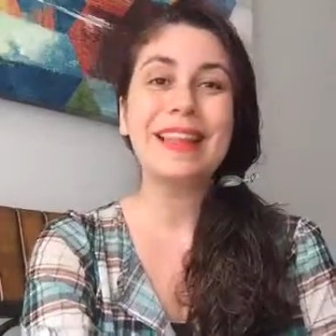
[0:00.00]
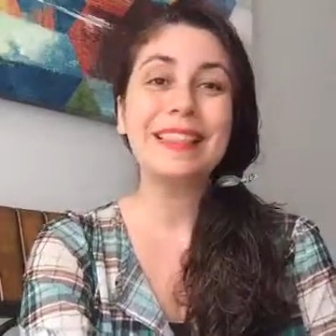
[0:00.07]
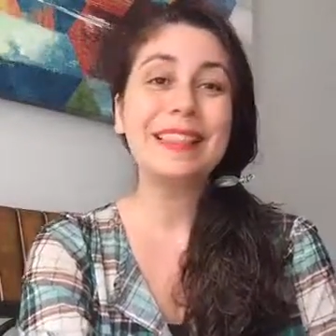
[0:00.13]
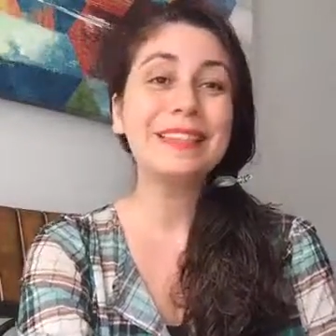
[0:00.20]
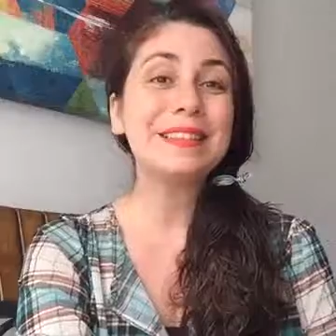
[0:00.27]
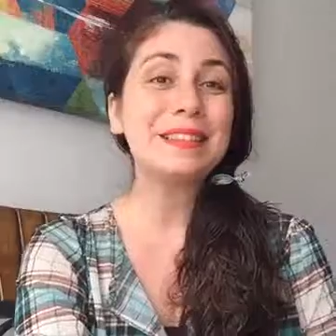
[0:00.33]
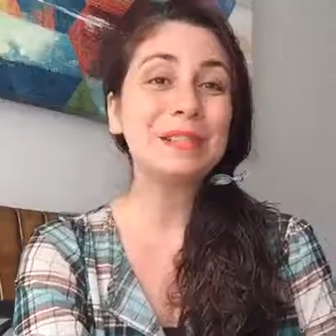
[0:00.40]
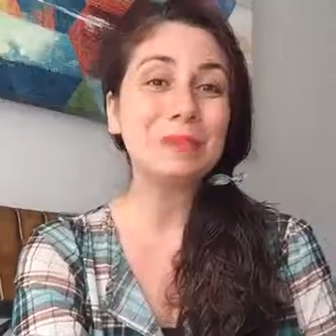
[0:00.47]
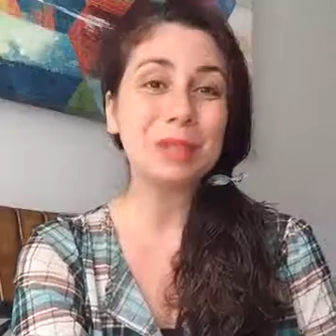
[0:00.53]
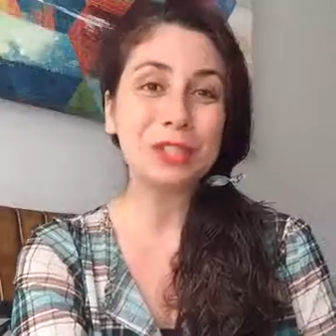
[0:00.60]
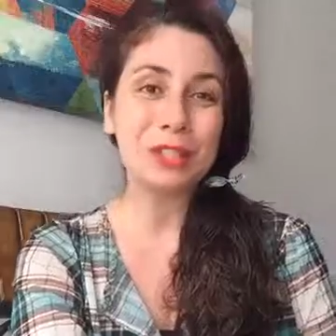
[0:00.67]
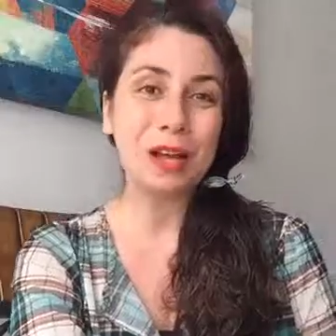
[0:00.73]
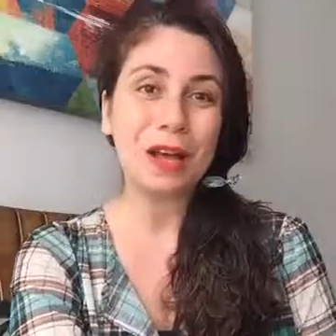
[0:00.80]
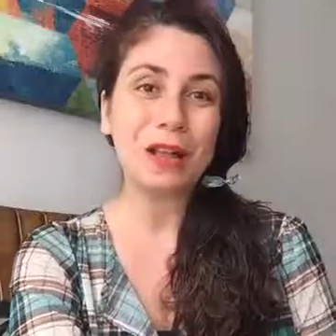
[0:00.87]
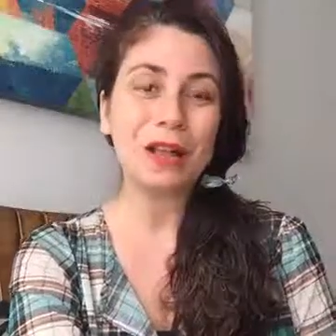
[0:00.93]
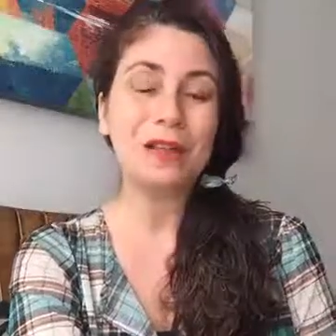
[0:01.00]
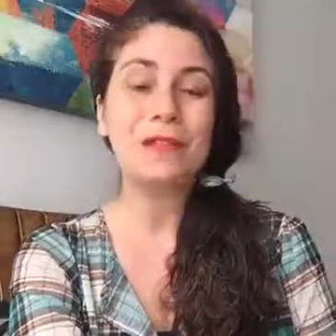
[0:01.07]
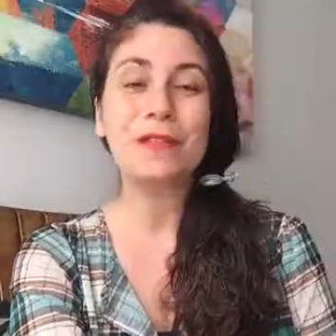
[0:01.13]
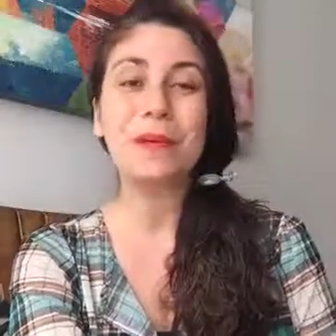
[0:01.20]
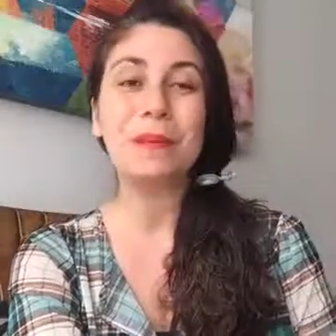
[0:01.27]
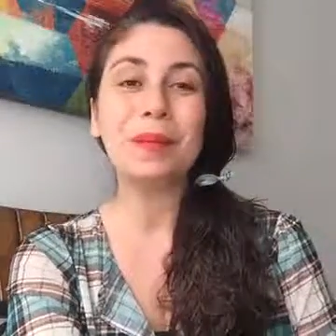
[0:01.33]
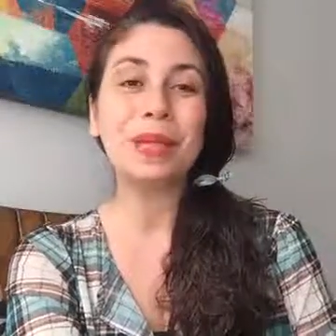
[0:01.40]
This is Michelle
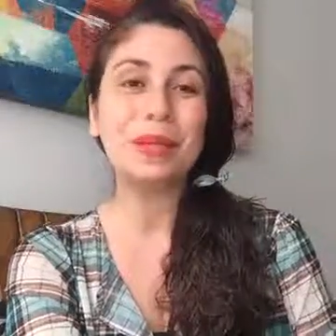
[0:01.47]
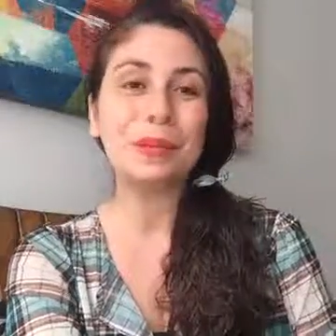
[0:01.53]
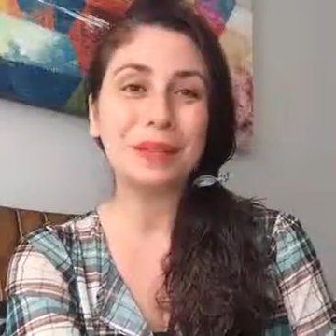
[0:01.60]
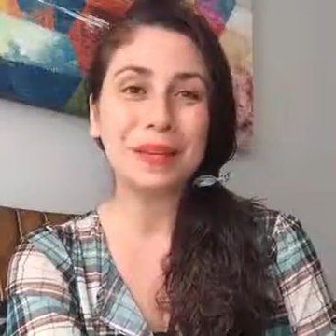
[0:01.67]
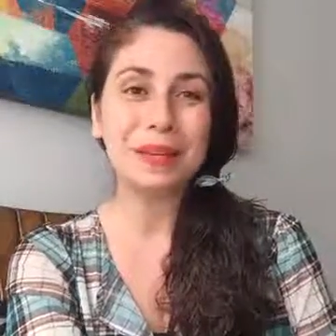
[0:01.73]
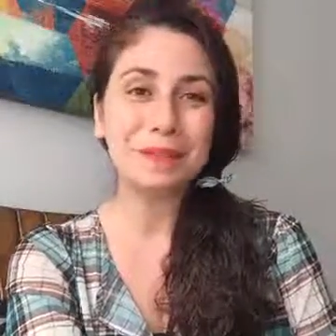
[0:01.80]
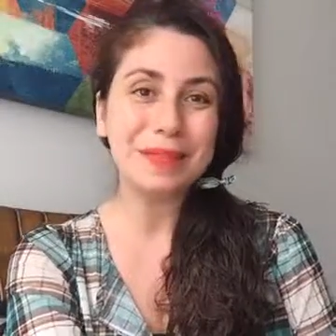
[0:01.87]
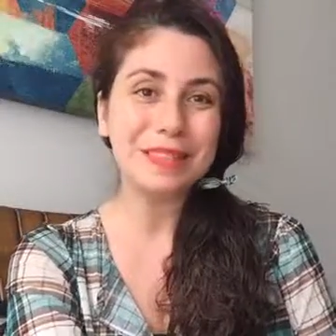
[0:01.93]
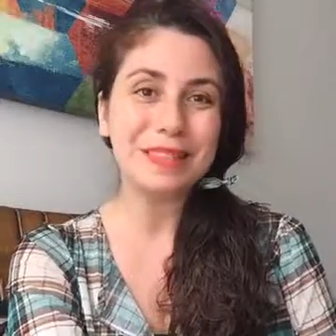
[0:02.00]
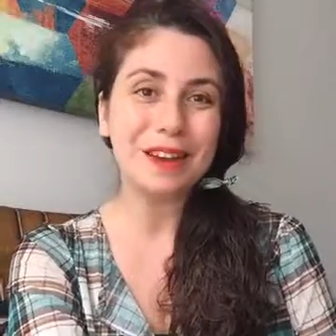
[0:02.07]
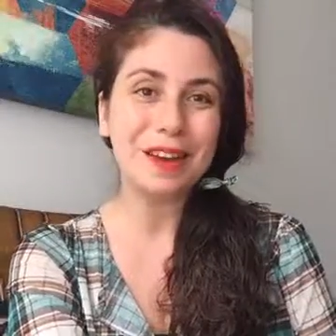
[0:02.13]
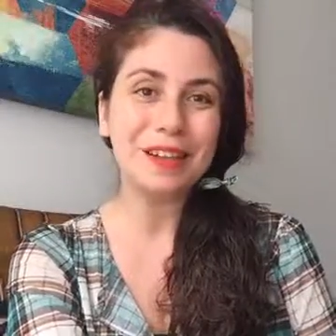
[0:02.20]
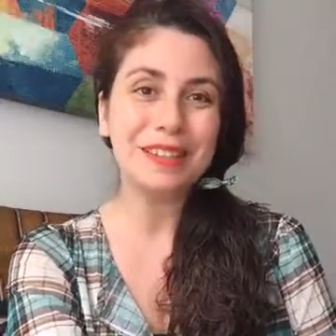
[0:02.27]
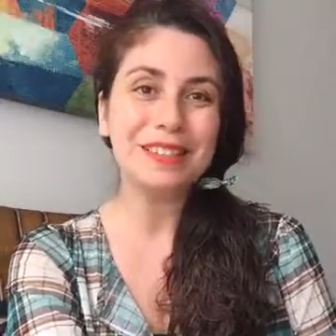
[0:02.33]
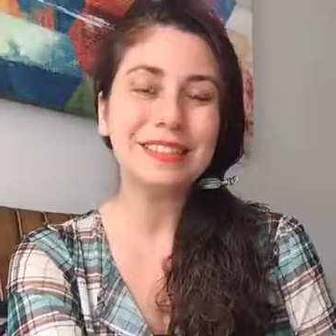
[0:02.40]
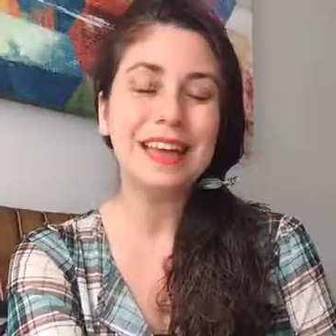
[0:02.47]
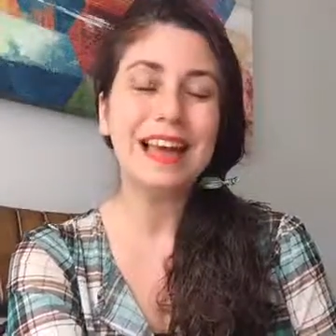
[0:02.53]
from Lumina Massage.